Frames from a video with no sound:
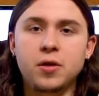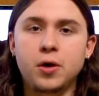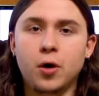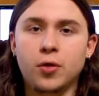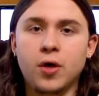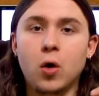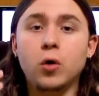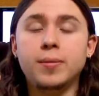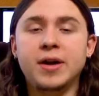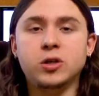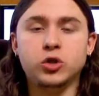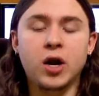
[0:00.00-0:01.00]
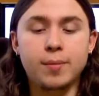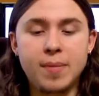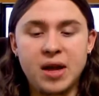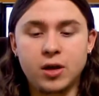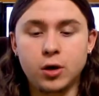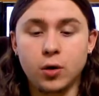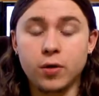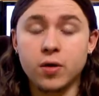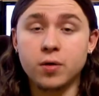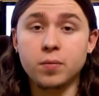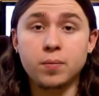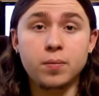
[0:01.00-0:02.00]
you know, the old man is trying to make, you know,
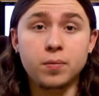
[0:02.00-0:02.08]
the